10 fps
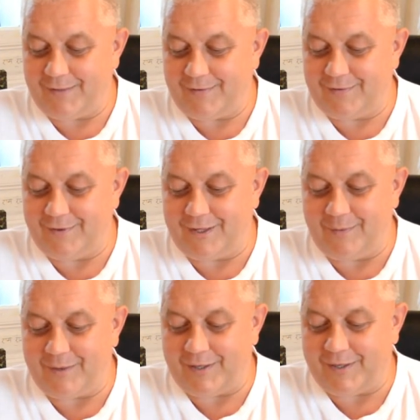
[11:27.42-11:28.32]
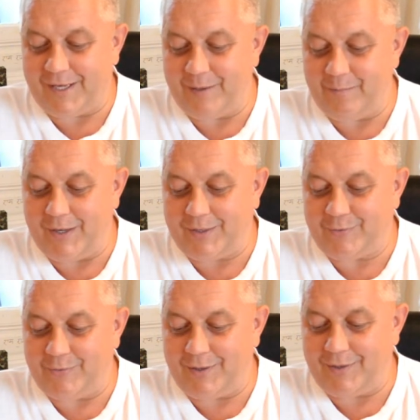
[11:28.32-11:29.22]
that the camera came
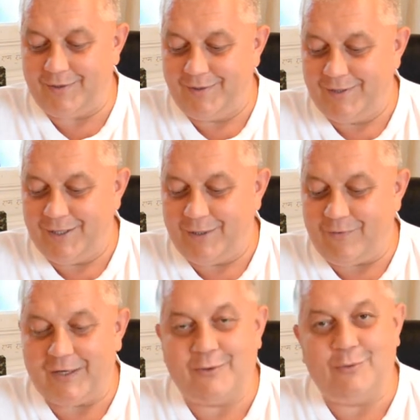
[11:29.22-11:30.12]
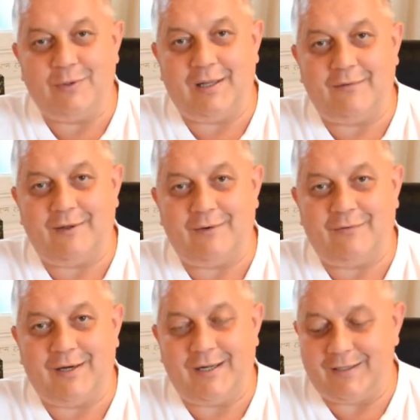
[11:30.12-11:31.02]
back to a quite good
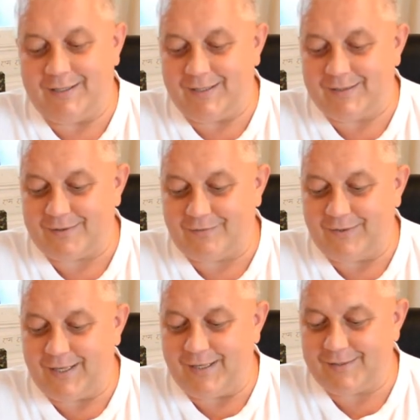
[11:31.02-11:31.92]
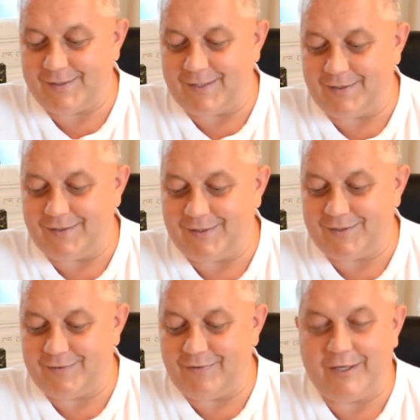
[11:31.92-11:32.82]
level of cleanliness of the lens, and
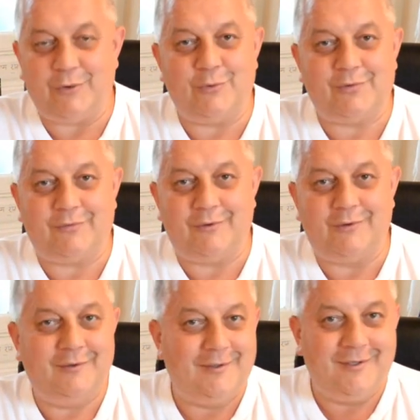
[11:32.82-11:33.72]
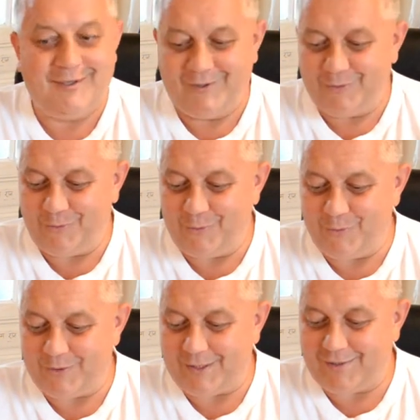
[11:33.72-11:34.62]
it's very useful
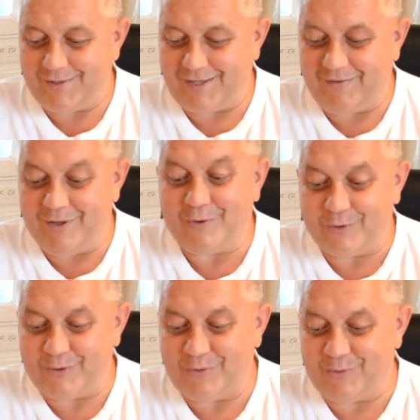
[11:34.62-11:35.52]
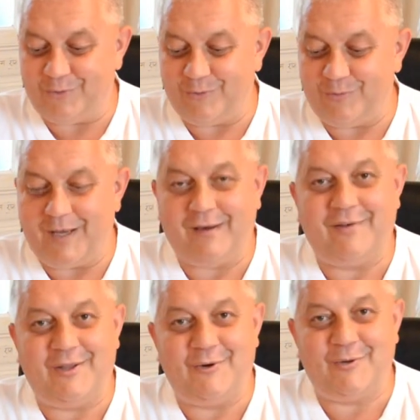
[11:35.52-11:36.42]
to use it, and I will continue to
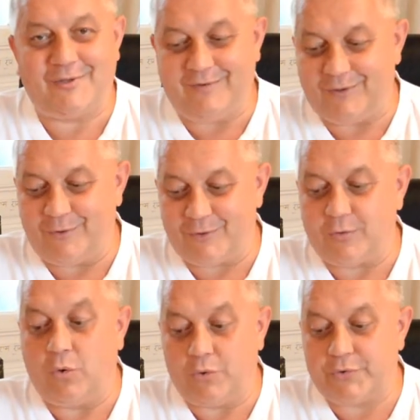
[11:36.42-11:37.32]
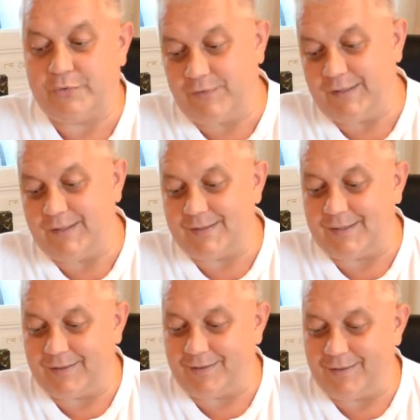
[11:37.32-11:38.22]
make videos with also, also with
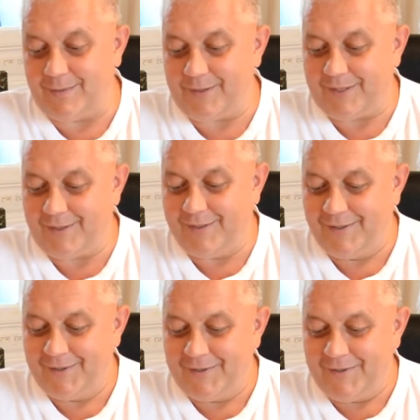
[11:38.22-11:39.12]
this little camera.